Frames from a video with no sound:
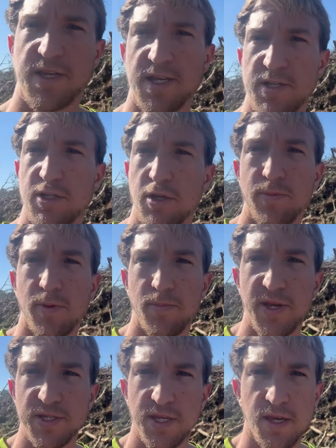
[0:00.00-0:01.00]
getting super
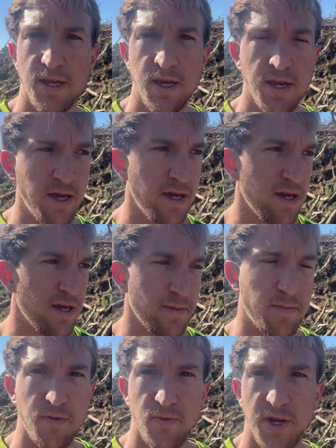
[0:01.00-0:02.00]
busy.
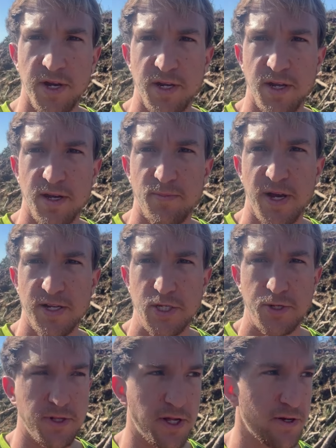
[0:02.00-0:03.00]
Been running uh, about
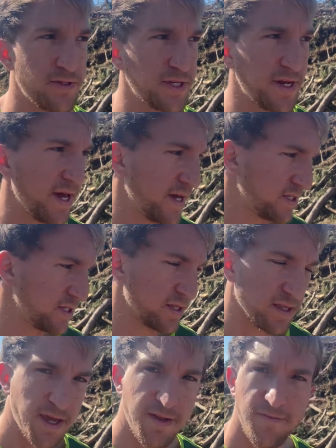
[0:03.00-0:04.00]
two loads a day to the
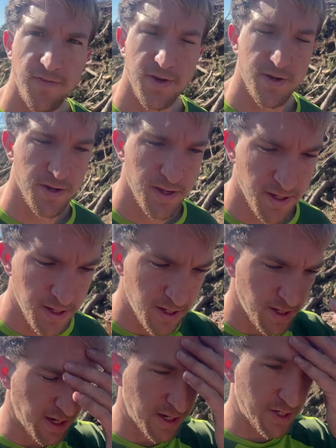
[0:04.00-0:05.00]
landfill
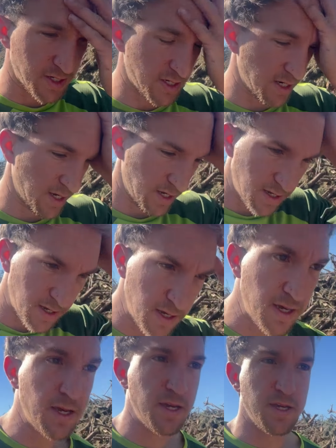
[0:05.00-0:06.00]
and just uh,
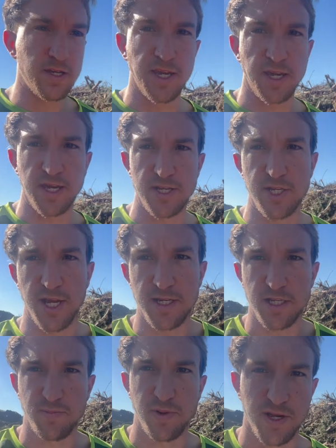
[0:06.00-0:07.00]
didn't get a chance
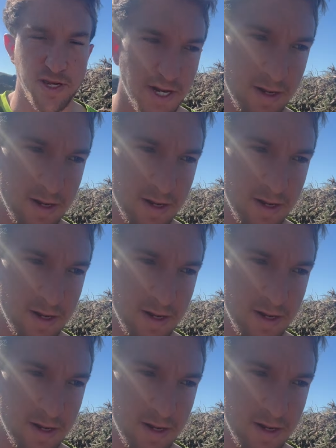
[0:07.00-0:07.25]
to plug it